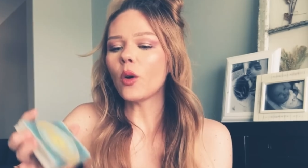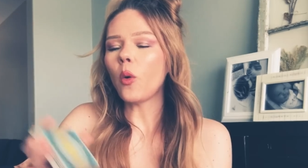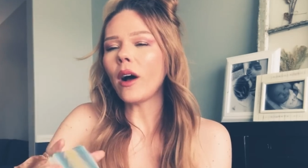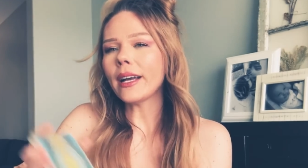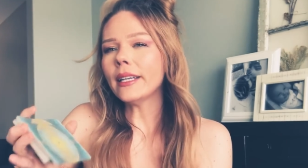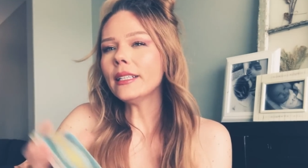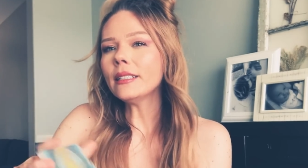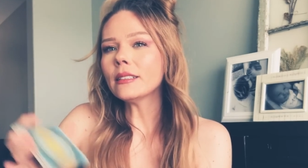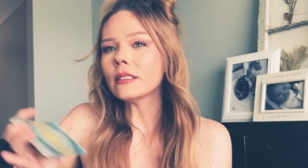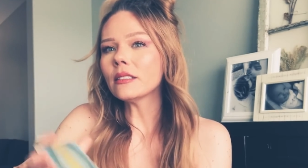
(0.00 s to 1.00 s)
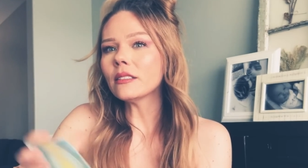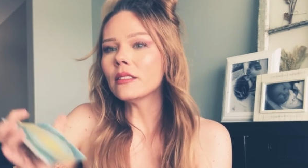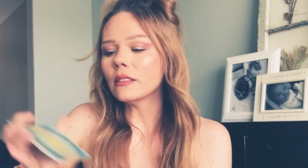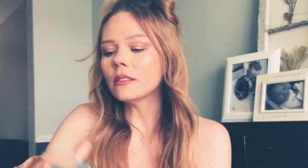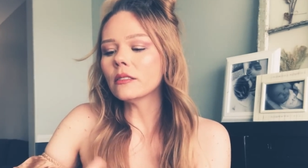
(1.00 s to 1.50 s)
quiet
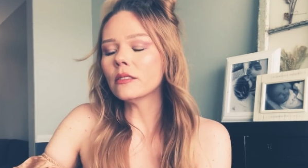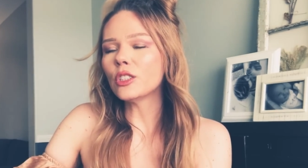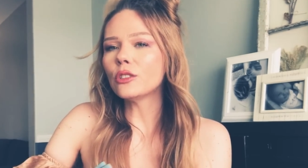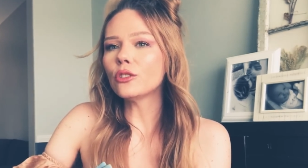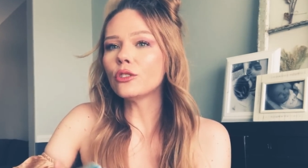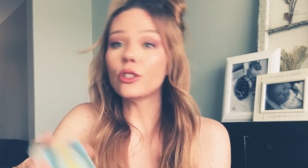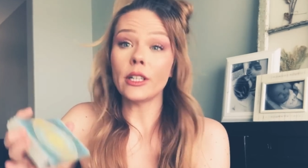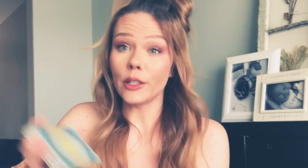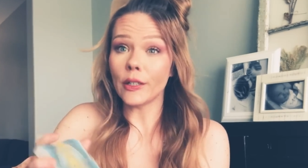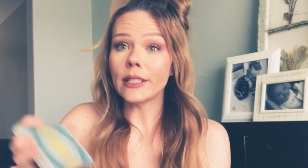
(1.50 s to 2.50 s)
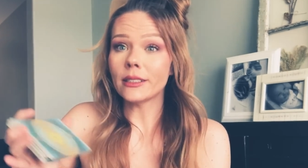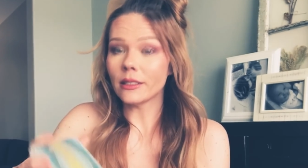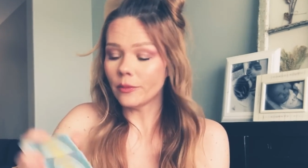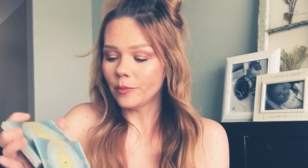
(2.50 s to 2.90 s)
to hear it.